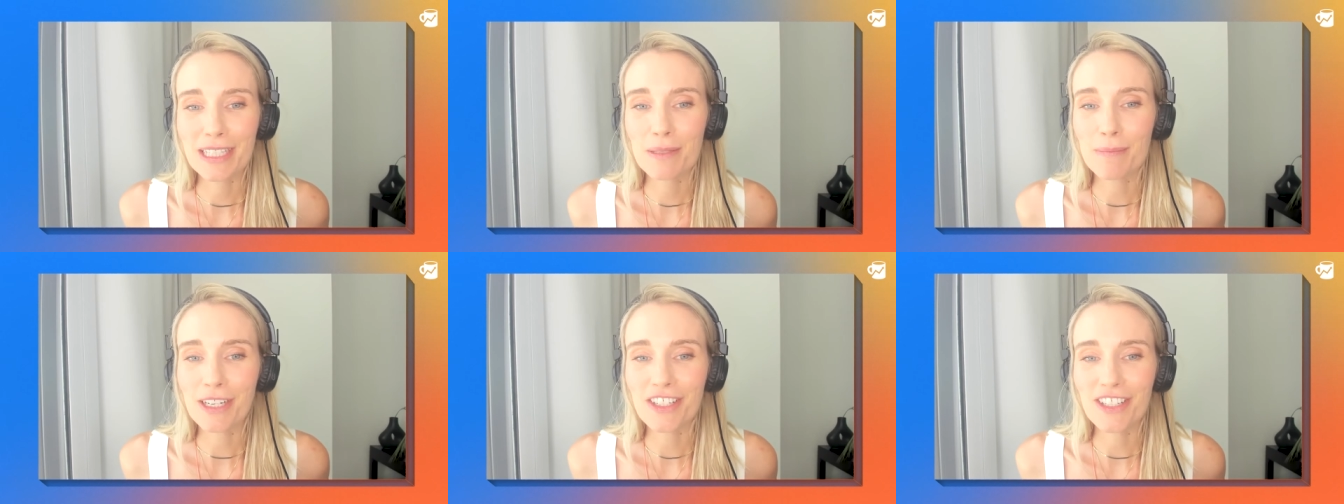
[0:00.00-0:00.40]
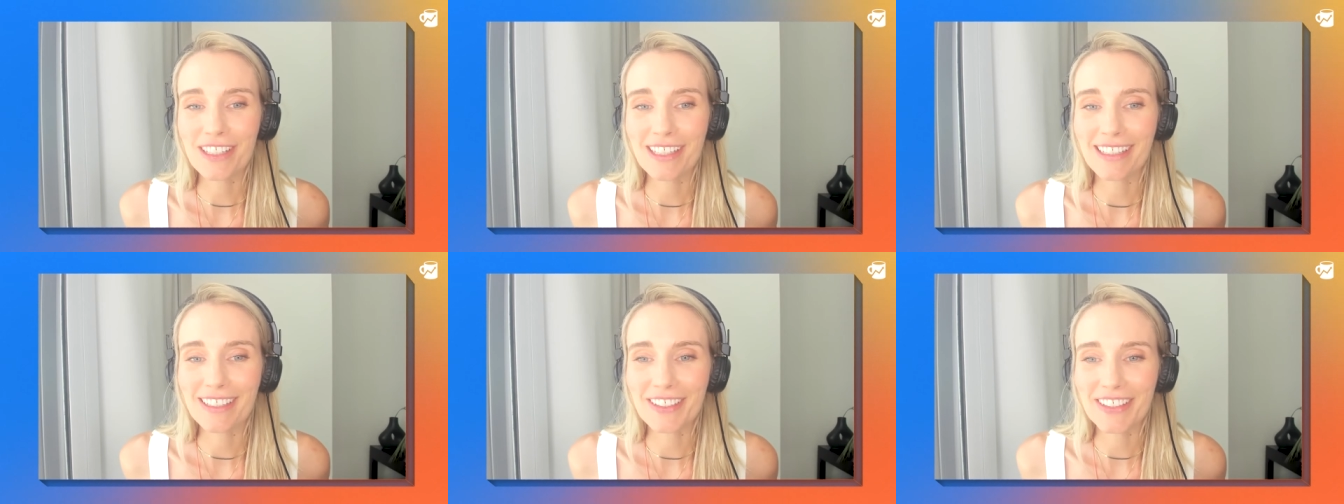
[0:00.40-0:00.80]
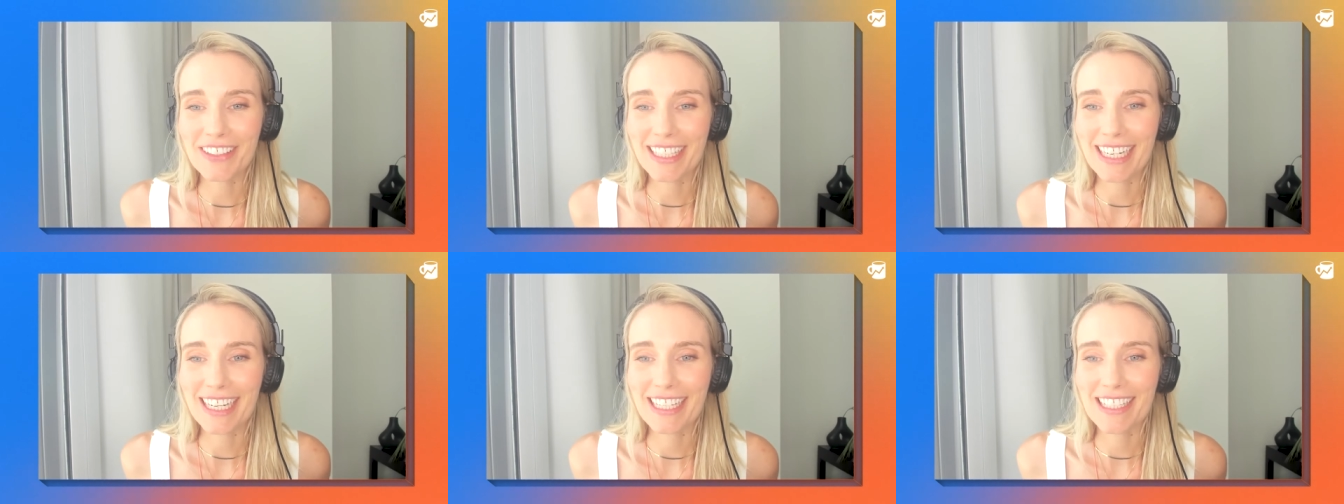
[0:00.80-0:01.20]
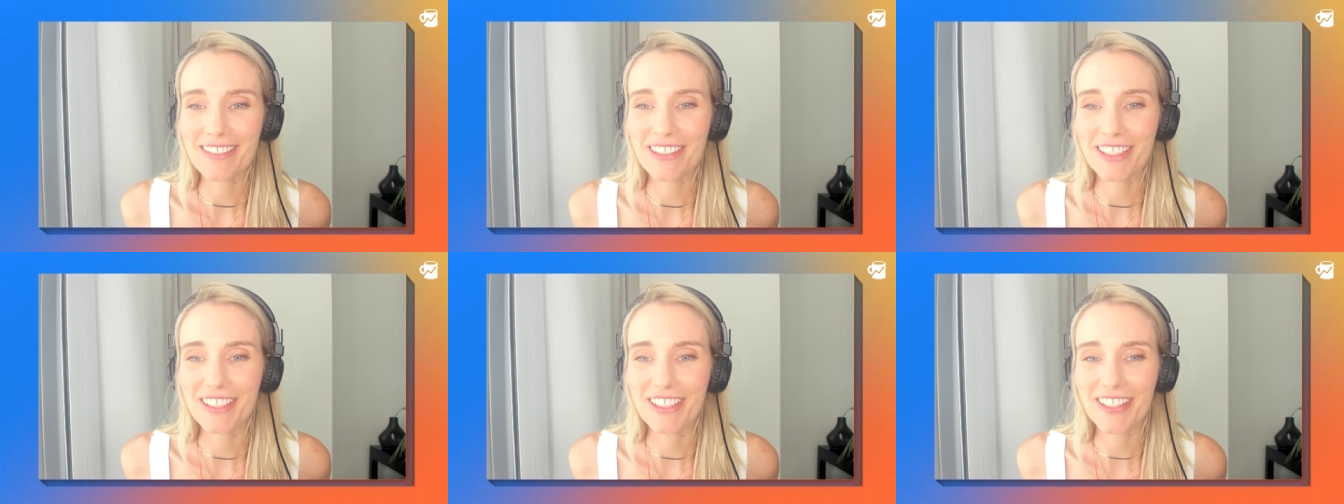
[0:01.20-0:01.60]
especially in the early days
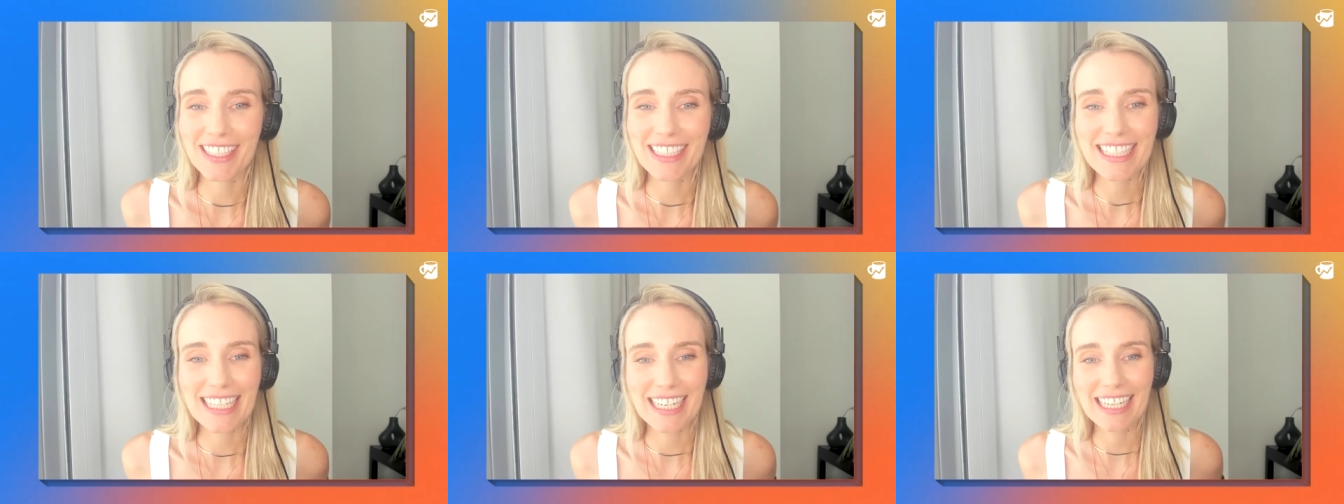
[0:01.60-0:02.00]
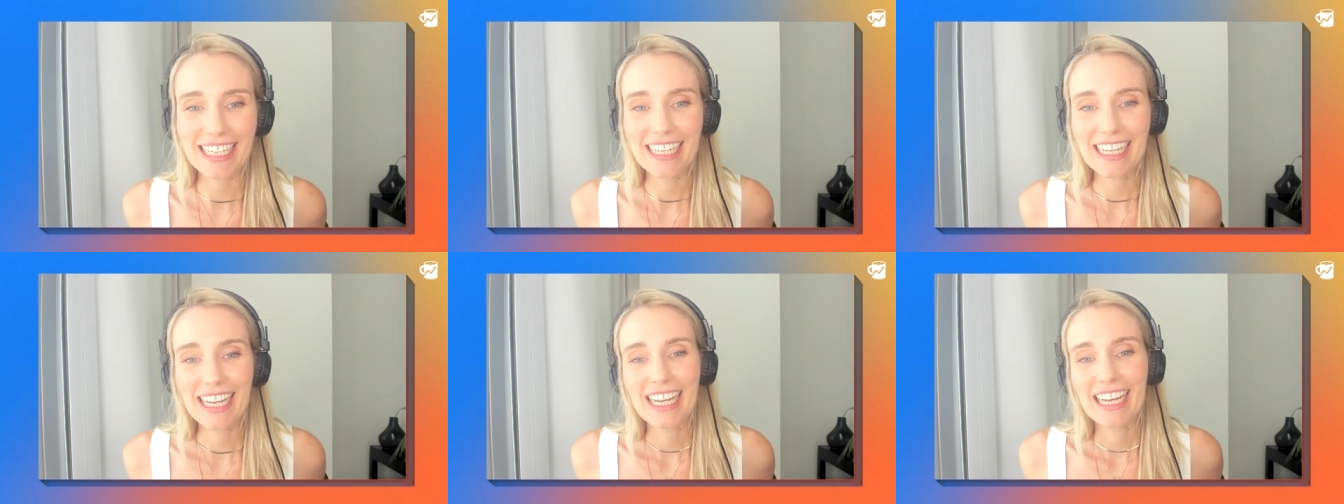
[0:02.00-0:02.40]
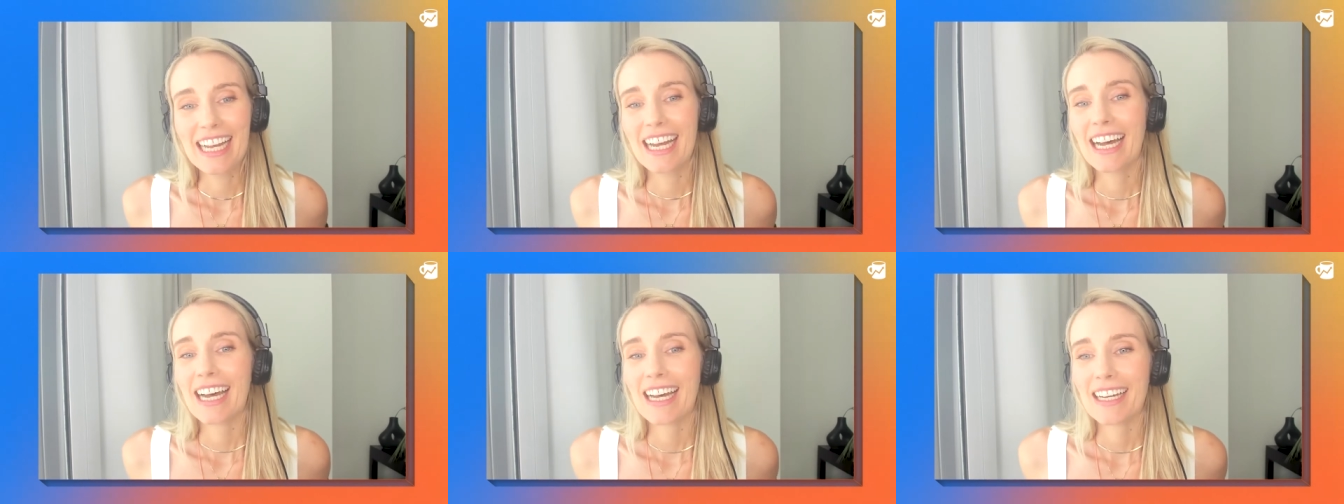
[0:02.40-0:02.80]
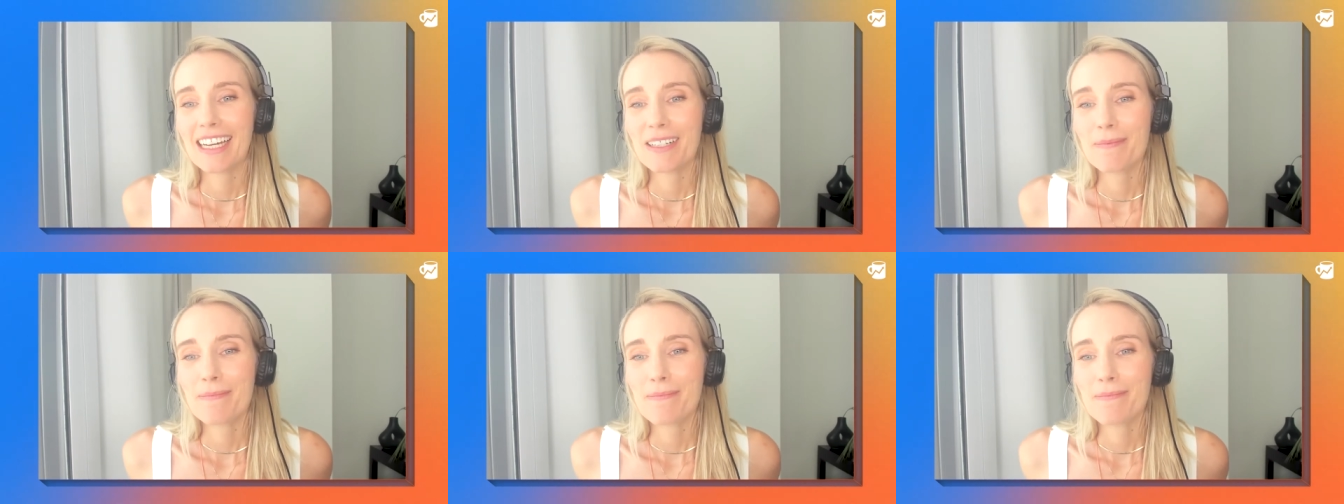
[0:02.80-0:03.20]
of New York City,
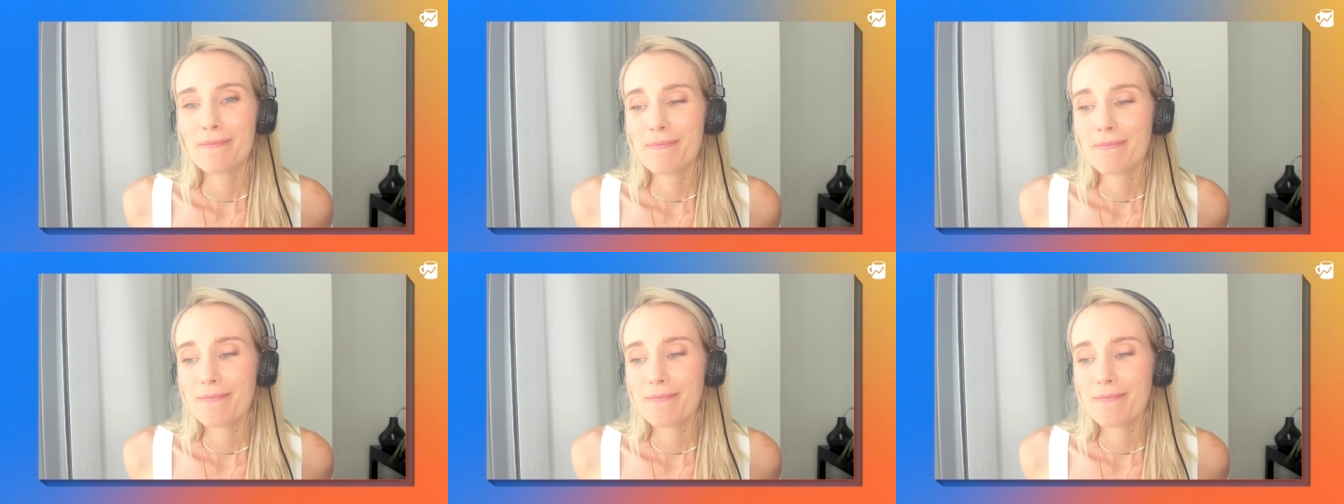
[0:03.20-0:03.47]
um,